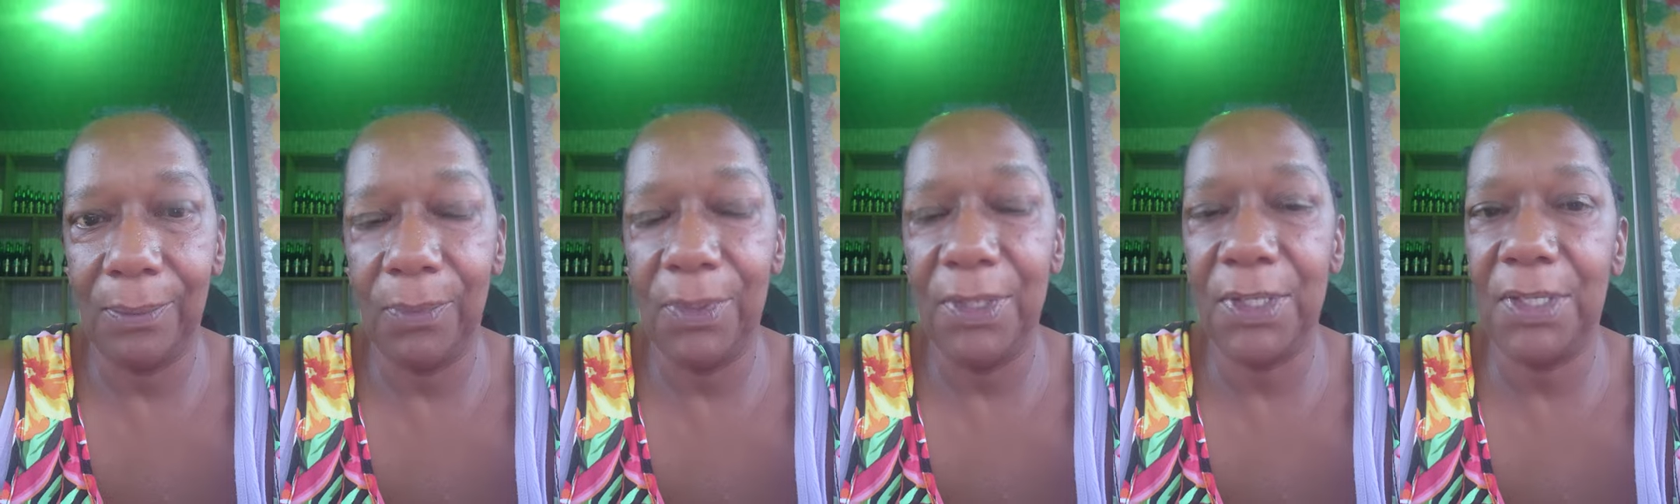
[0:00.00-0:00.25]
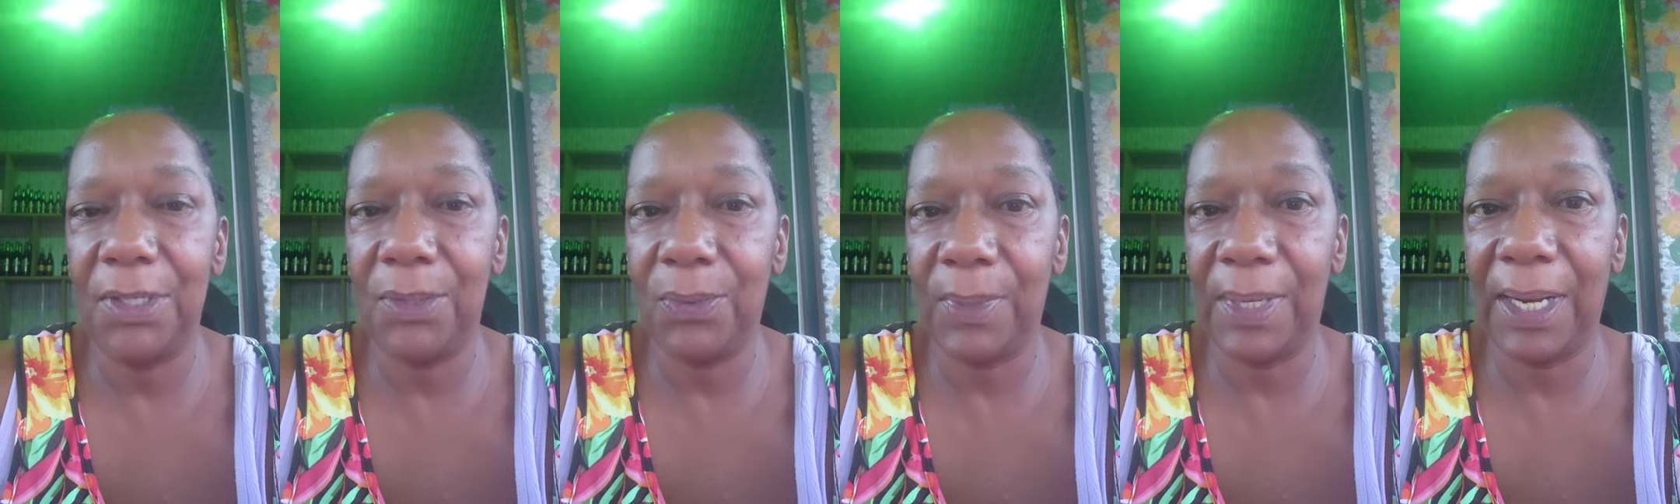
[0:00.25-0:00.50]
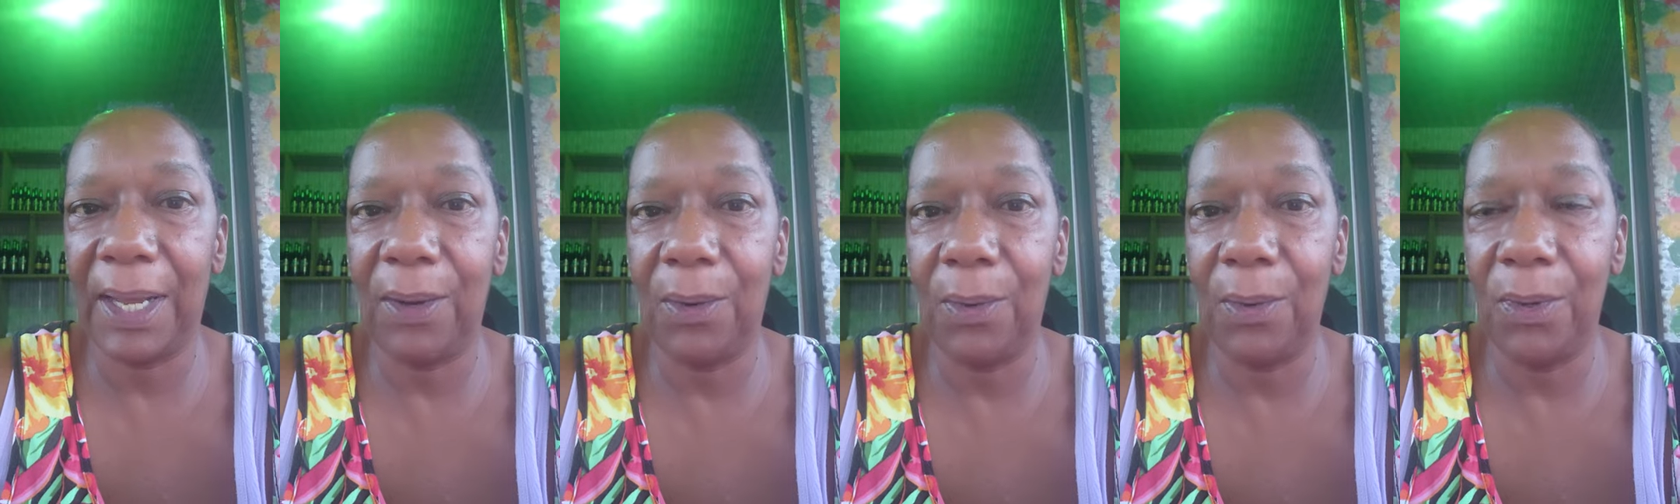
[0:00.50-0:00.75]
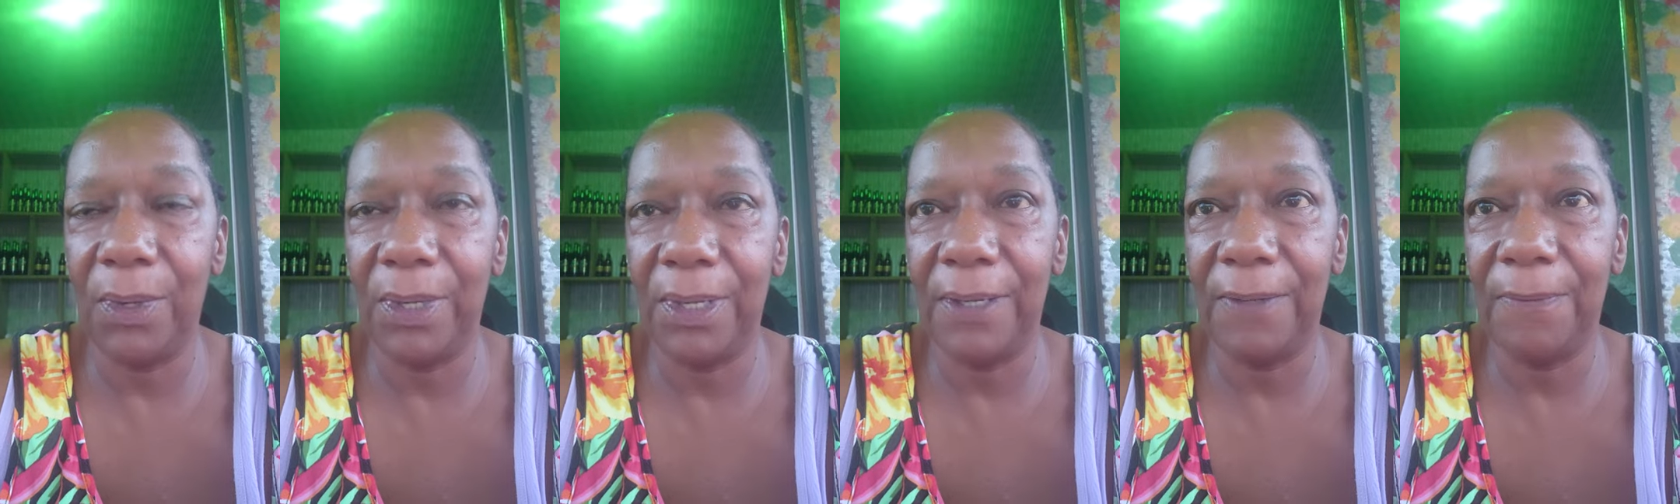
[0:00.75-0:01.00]
which is what I
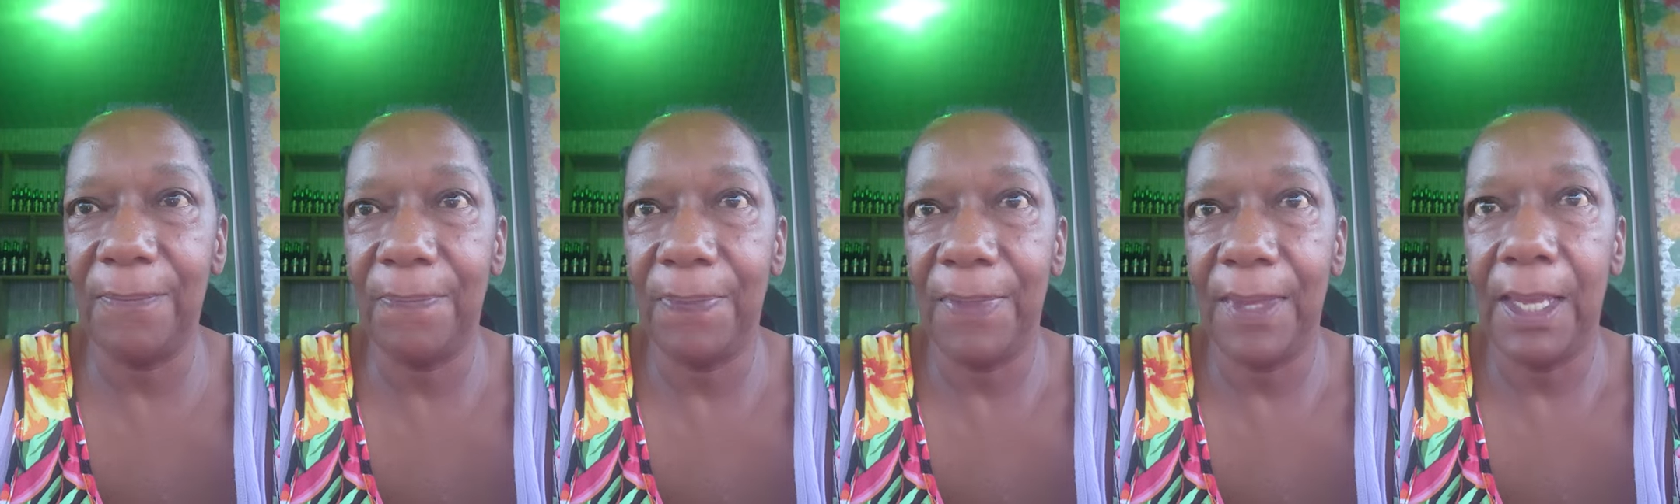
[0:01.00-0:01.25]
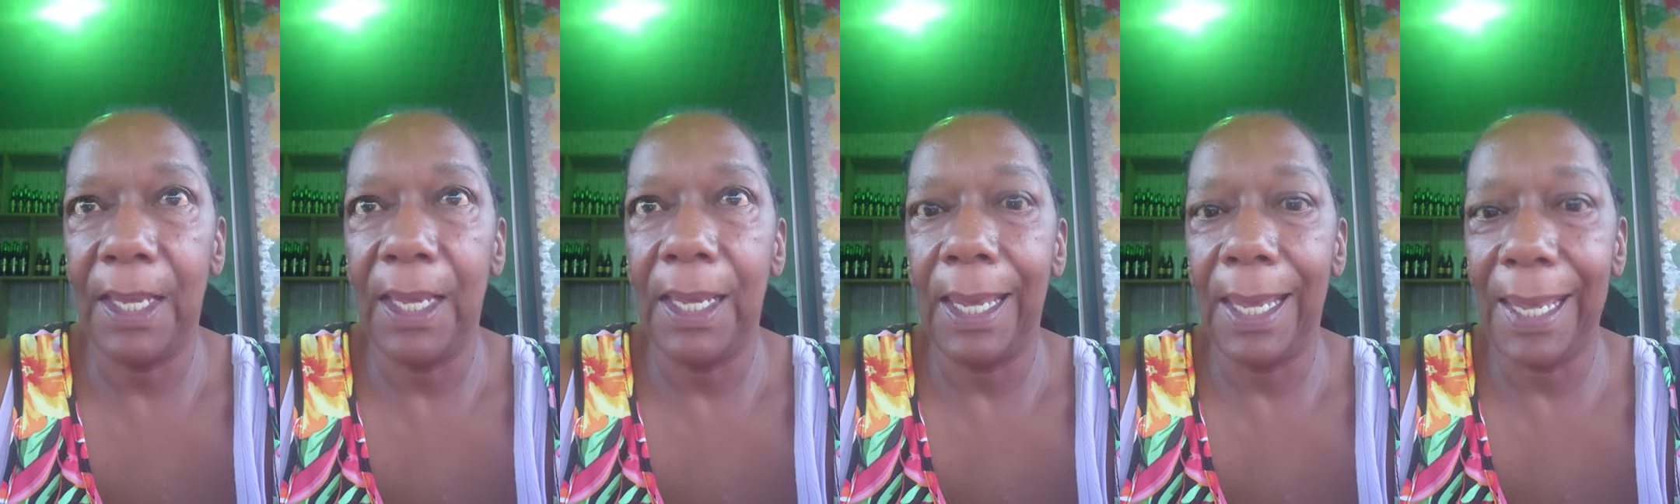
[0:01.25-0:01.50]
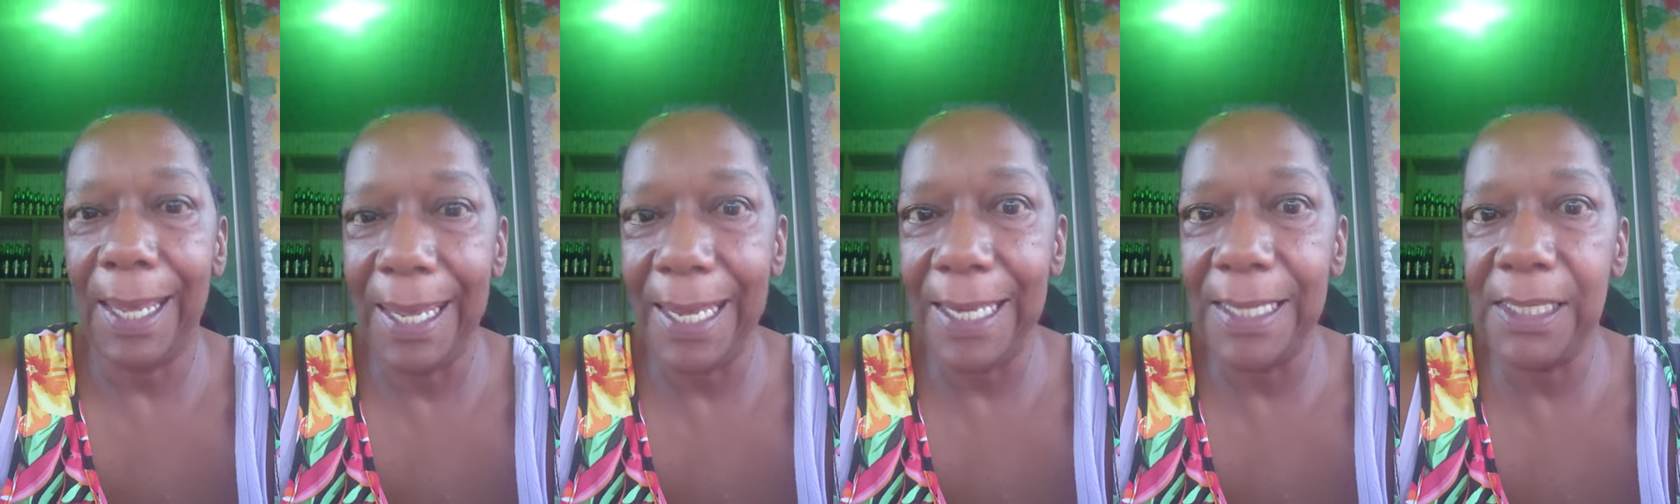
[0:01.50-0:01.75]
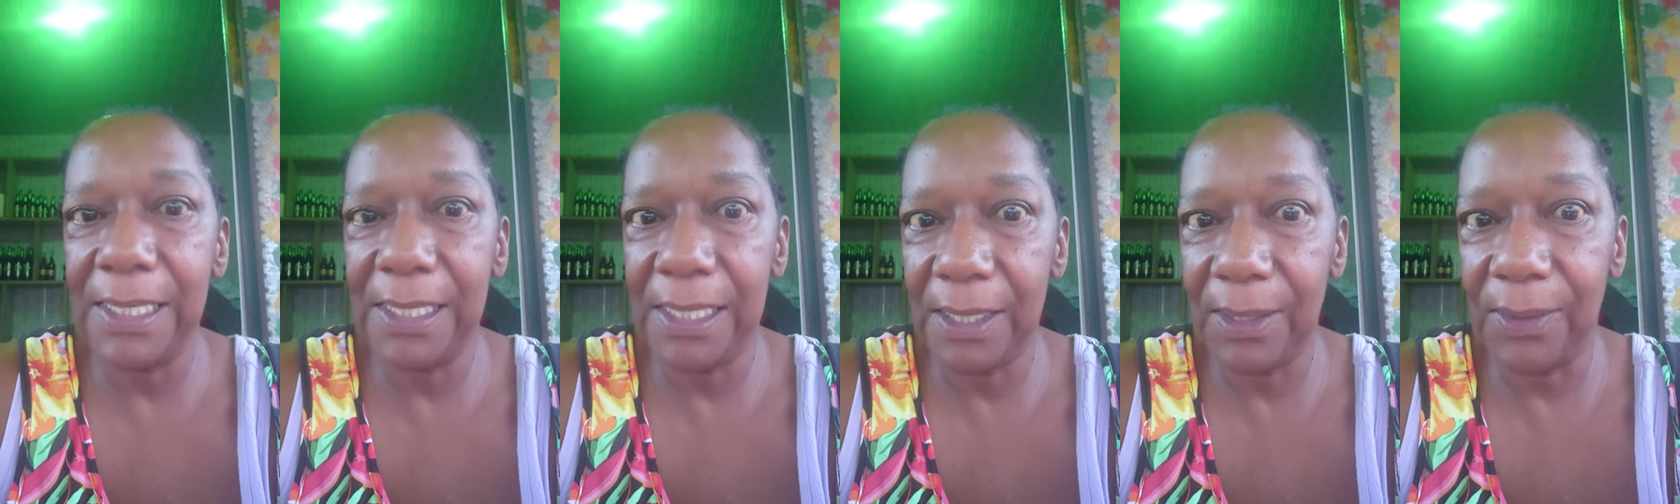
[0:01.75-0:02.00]
ordered.
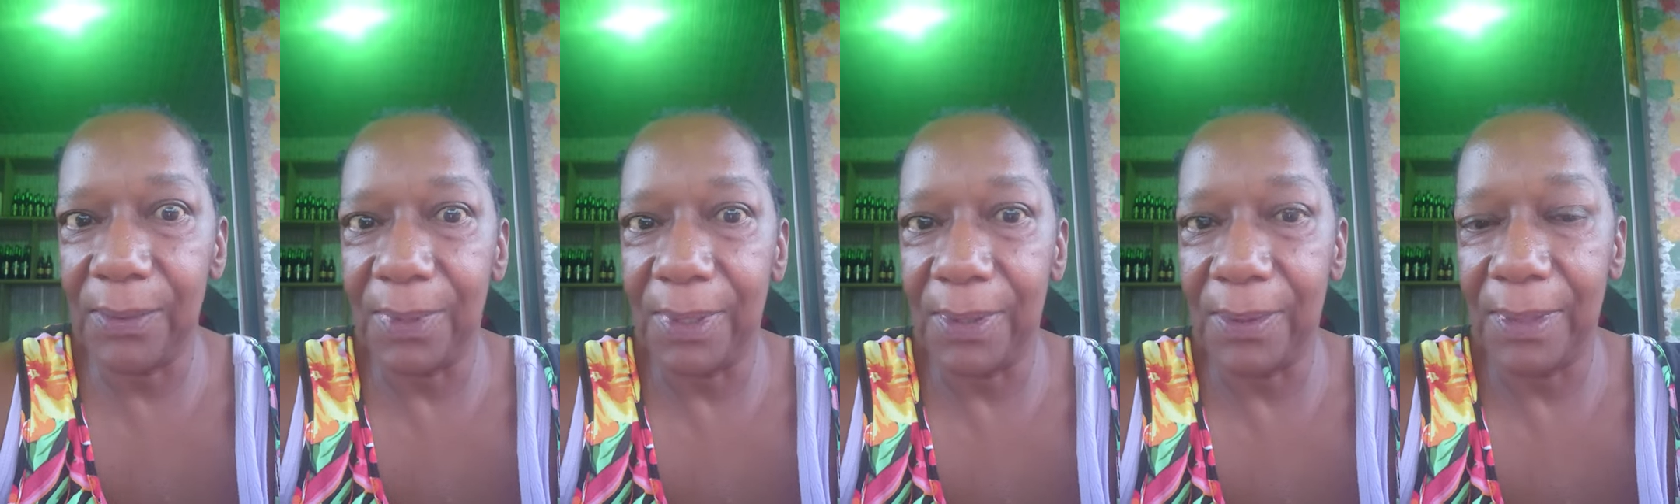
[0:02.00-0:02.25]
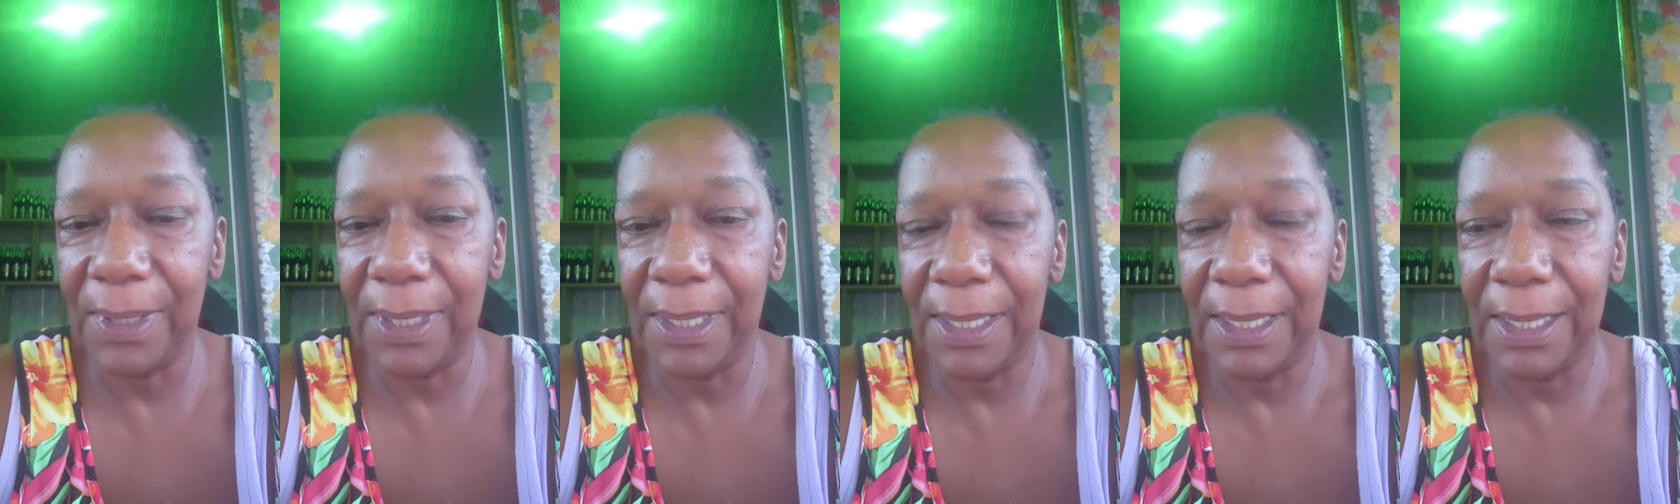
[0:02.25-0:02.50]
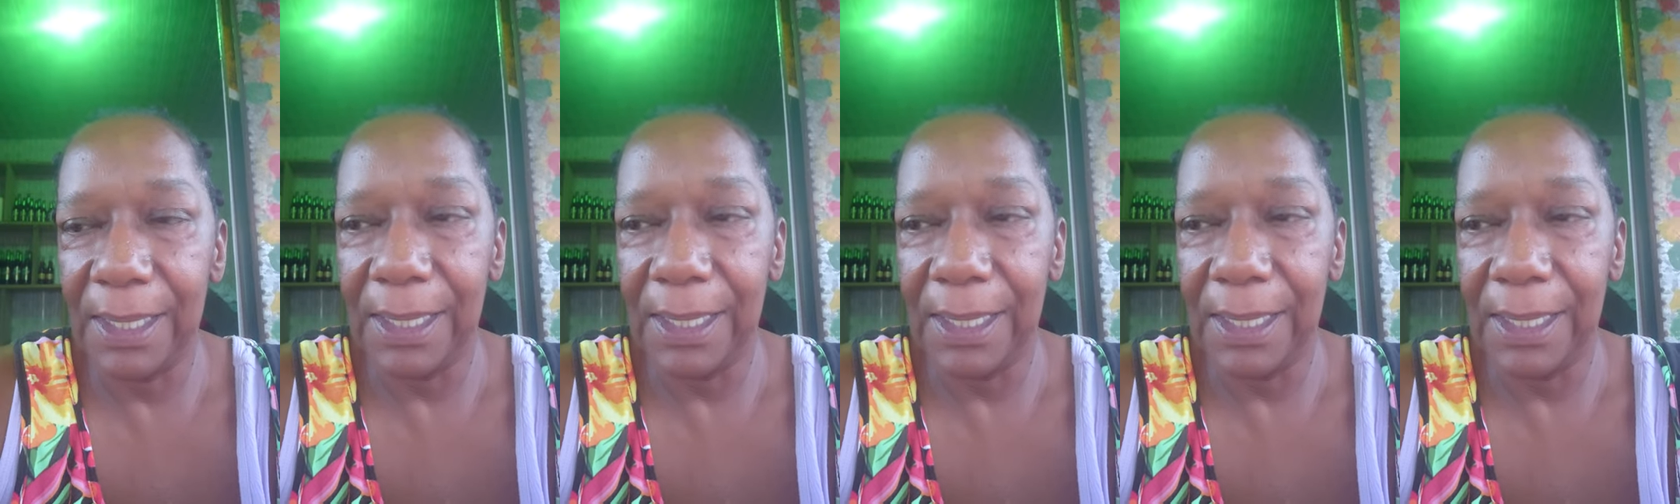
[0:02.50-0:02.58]
80.